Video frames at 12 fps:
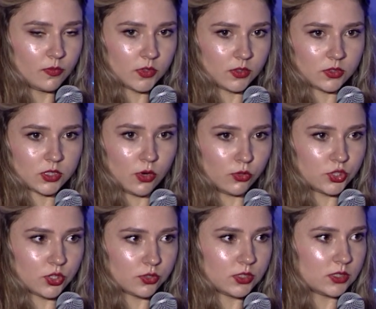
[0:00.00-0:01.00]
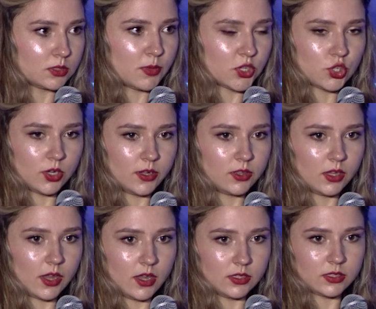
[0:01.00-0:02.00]
soldiers, especially the
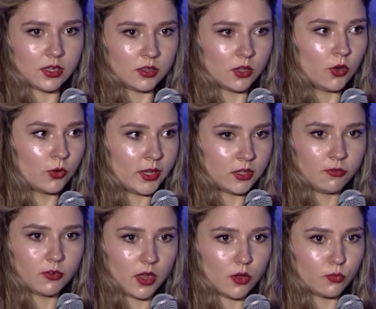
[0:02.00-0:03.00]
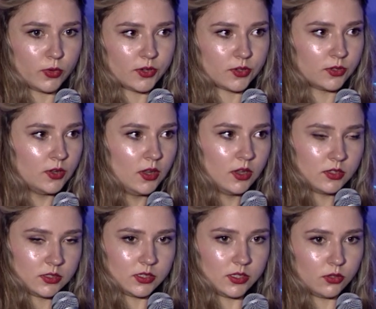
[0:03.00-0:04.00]
case in Olenivka, where
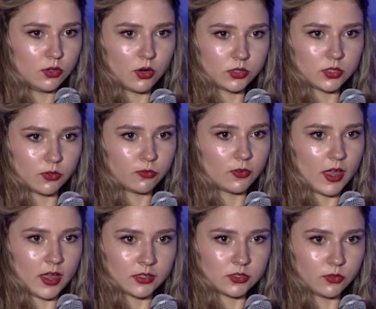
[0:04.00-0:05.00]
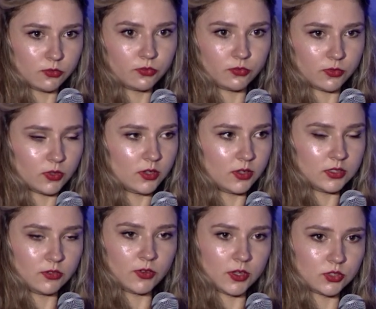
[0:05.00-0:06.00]
still lots of Azov
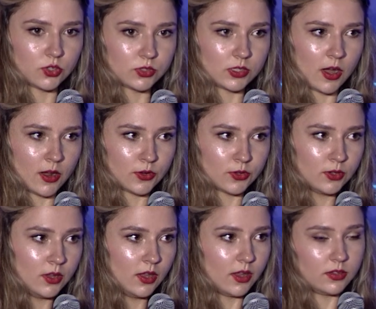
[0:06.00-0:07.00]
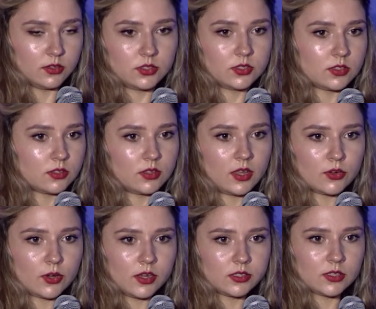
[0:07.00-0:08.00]
defenders are, and their
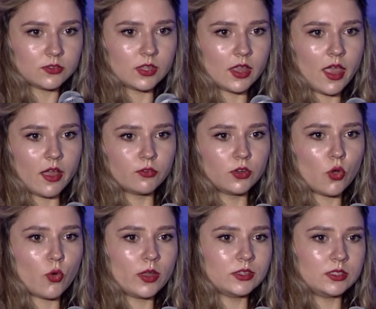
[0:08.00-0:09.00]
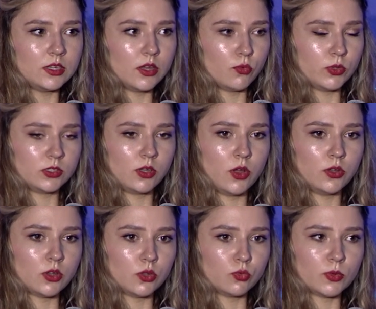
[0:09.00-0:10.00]
relatives, they have no idea what's going
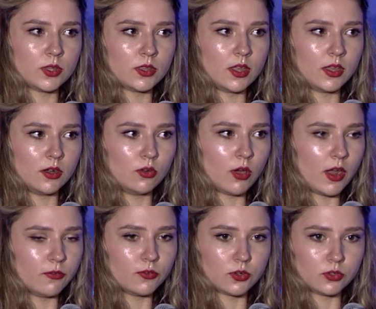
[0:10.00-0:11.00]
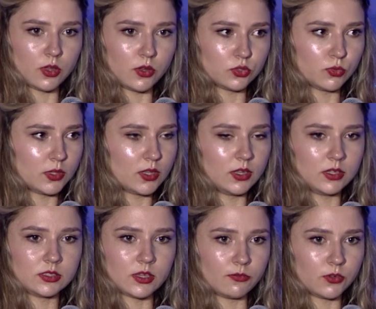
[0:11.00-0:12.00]
on, whether they are alive or not, whether they
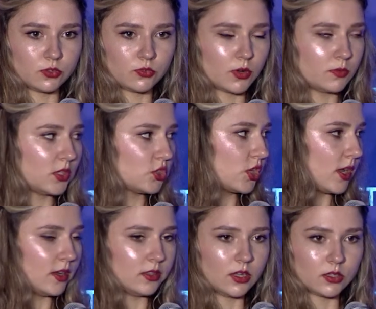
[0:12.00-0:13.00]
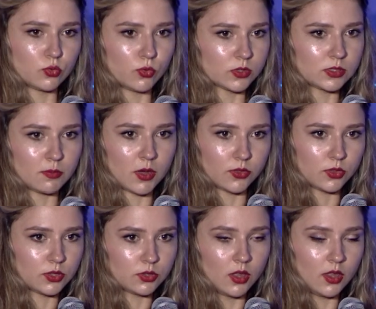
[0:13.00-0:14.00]
suffered from that shelling that was a month
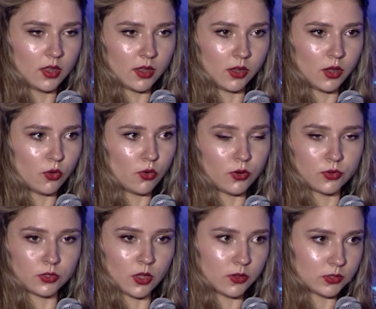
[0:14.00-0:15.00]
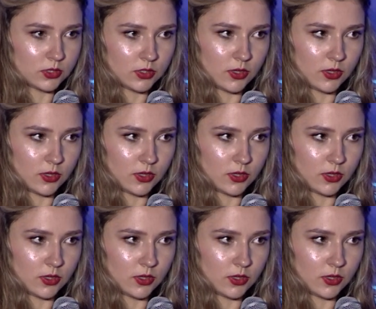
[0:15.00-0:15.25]
ago or not.